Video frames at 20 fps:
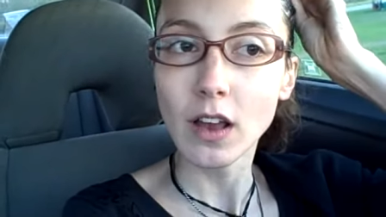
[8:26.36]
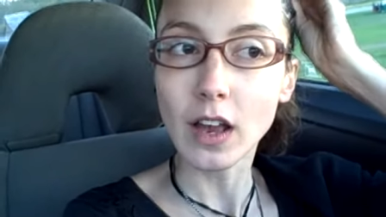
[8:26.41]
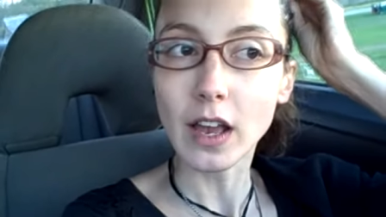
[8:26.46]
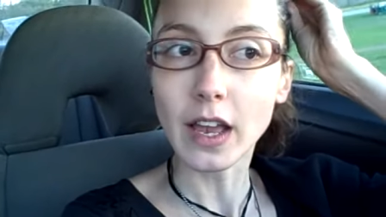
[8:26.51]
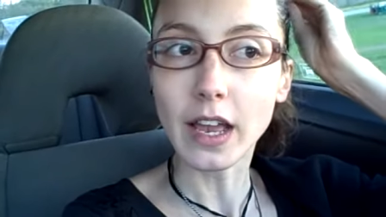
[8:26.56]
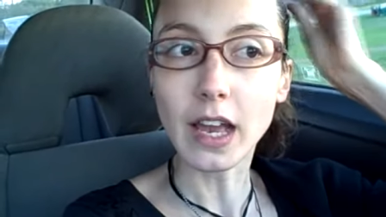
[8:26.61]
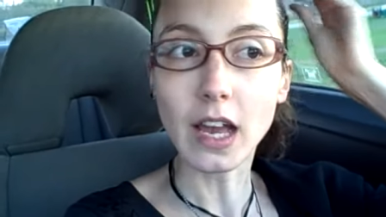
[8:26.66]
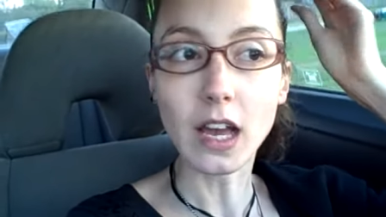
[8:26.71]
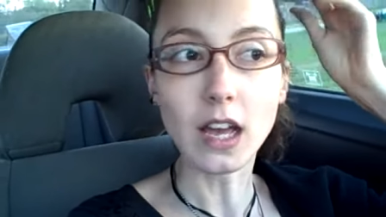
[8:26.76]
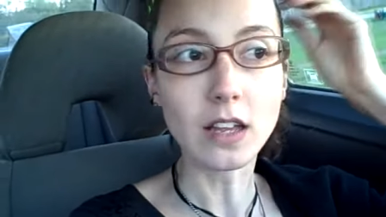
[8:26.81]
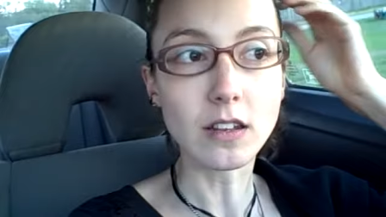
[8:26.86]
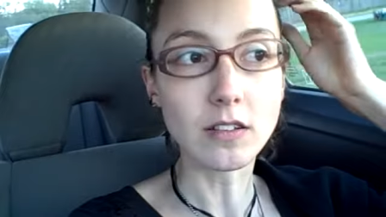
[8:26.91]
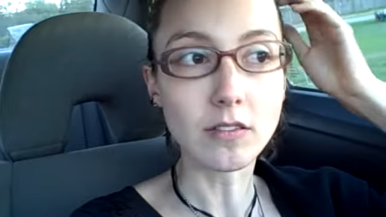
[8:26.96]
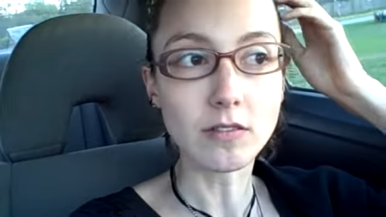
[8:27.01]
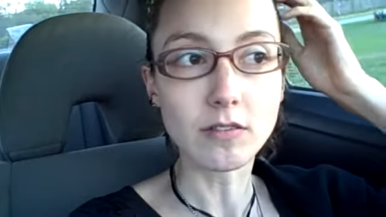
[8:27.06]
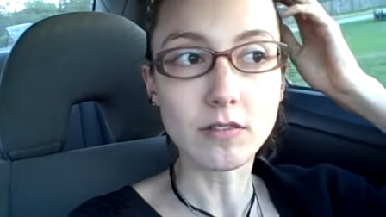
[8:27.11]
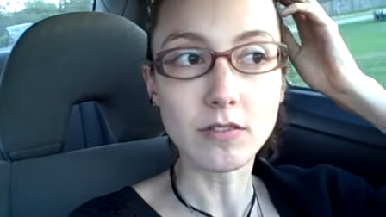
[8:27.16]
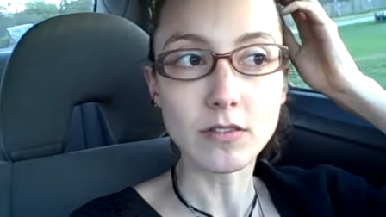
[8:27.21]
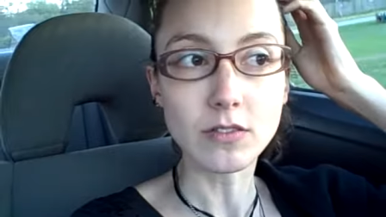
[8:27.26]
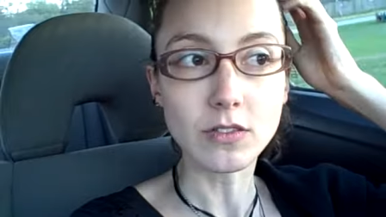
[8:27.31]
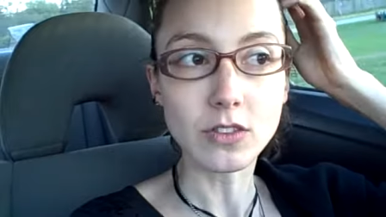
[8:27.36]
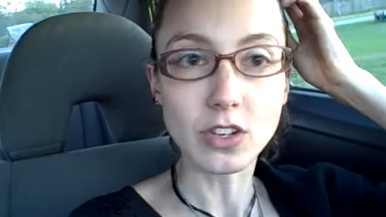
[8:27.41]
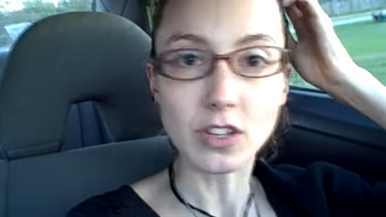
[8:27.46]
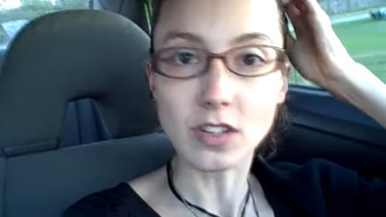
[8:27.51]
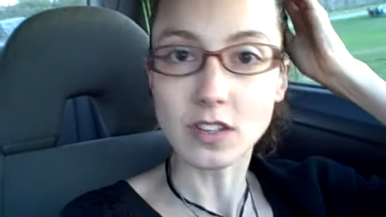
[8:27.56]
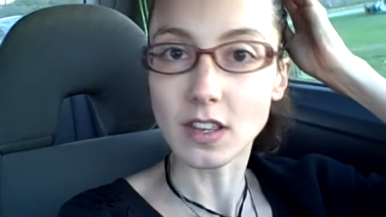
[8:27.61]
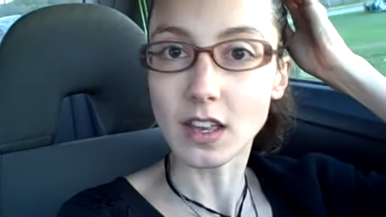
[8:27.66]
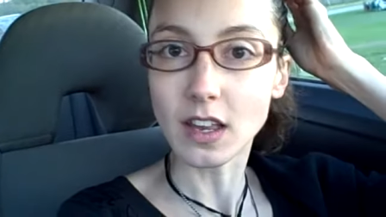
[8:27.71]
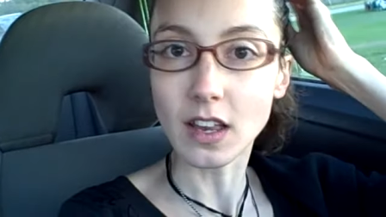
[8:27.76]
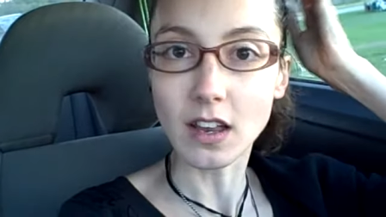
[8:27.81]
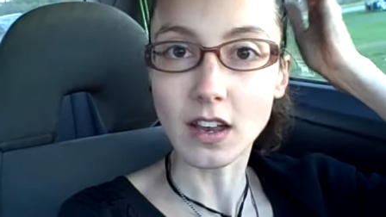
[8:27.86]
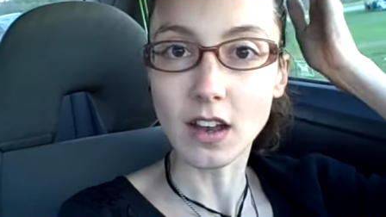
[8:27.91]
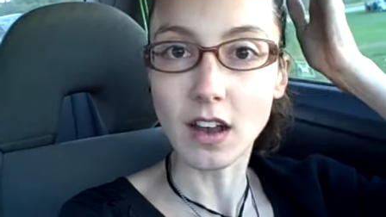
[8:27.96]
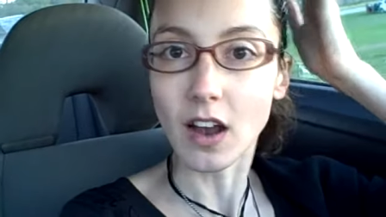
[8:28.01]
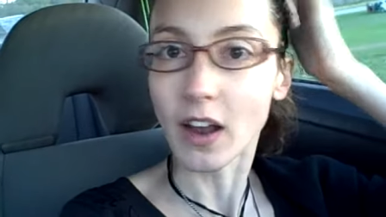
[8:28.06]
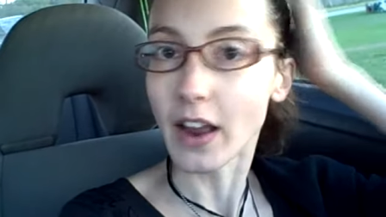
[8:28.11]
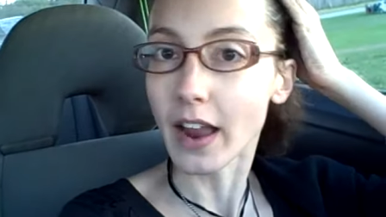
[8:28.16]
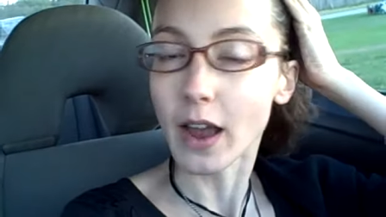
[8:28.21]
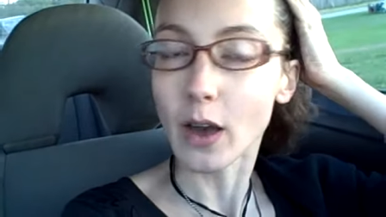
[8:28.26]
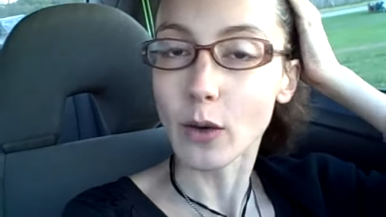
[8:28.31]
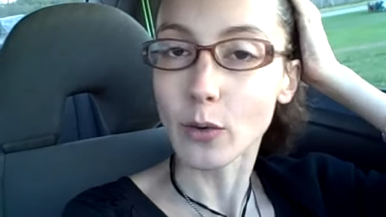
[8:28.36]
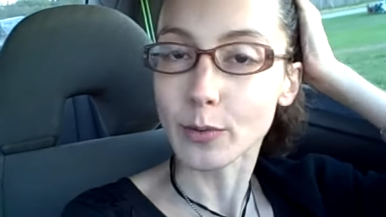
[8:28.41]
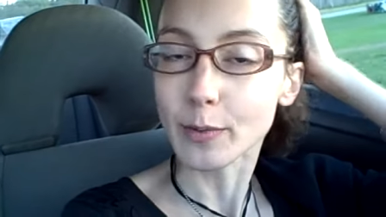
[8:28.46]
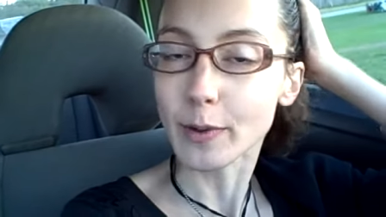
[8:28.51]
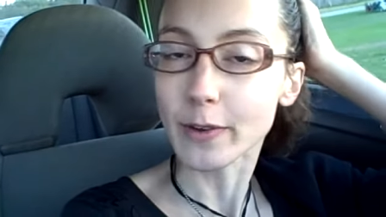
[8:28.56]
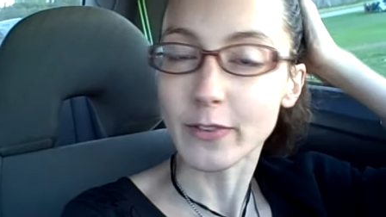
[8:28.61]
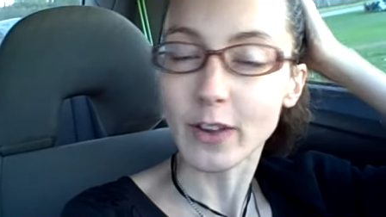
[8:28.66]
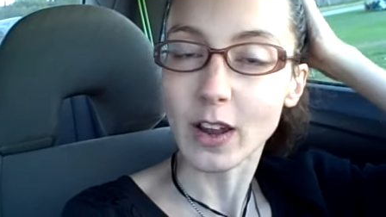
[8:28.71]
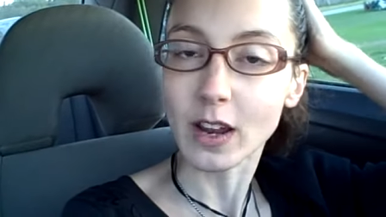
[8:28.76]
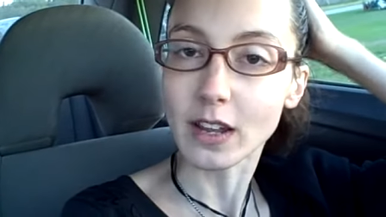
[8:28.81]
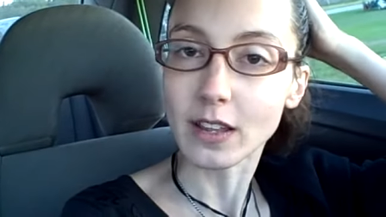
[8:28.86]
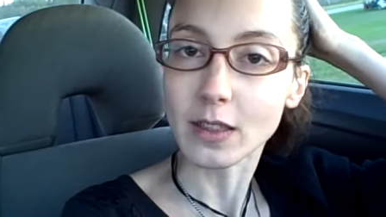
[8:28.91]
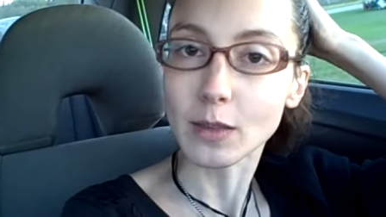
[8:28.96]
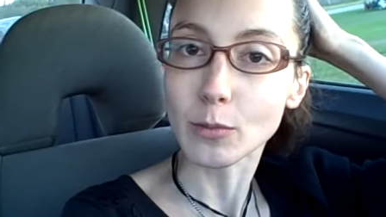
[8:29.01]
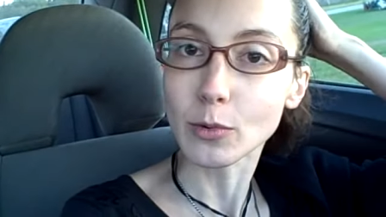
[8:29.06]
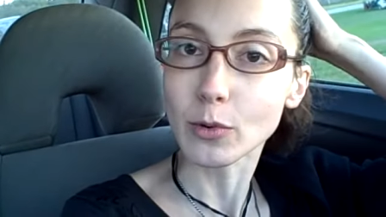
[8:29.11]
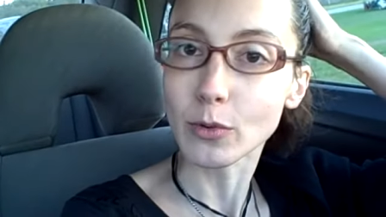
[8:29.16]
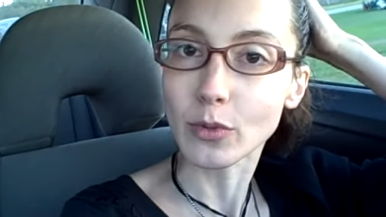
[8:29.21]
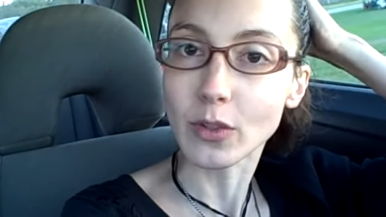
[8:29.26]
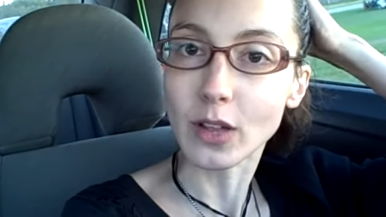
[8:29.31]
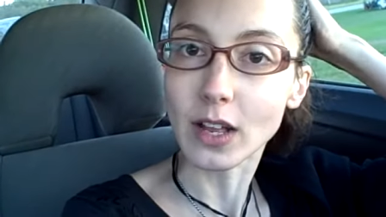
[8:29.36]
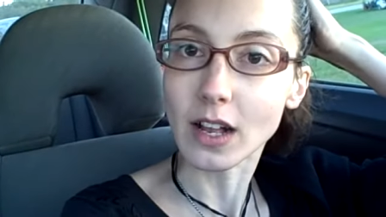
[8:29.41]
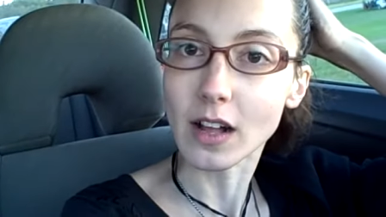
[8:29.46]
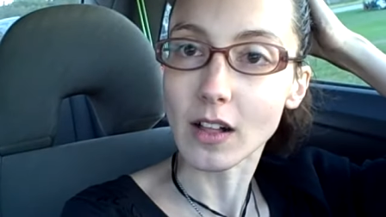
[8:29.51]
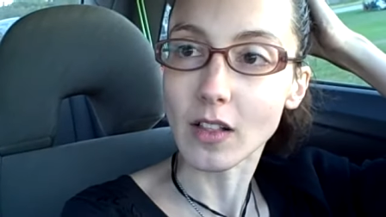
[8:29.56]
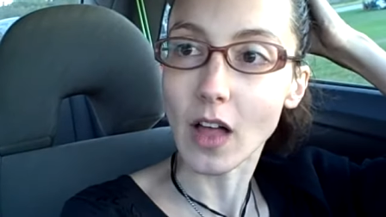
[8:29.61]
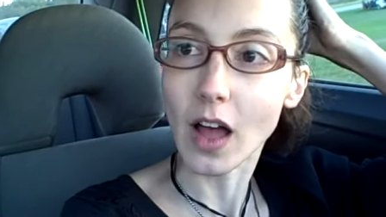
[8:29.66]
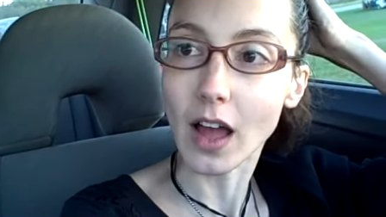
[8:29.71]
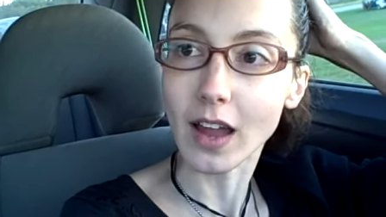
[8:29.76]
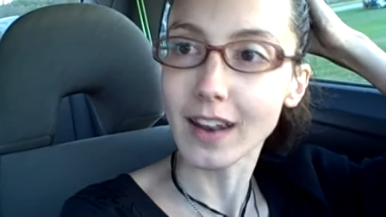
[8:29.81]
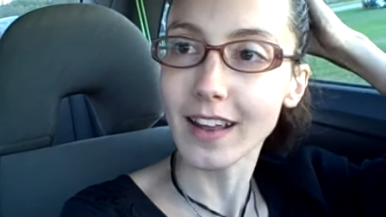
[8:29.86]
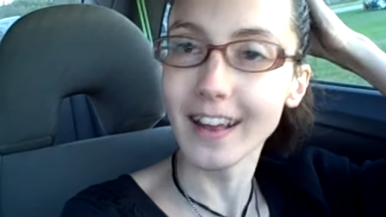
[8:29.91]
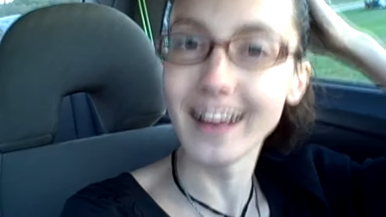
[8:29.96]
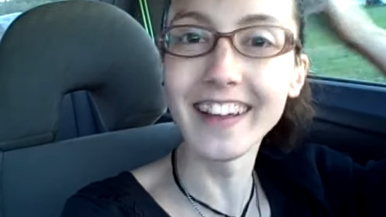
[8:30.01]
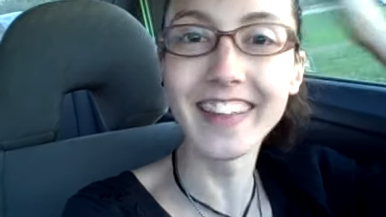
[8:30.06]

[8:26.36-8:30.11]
and just like hung out with my friend at the booth like a lot.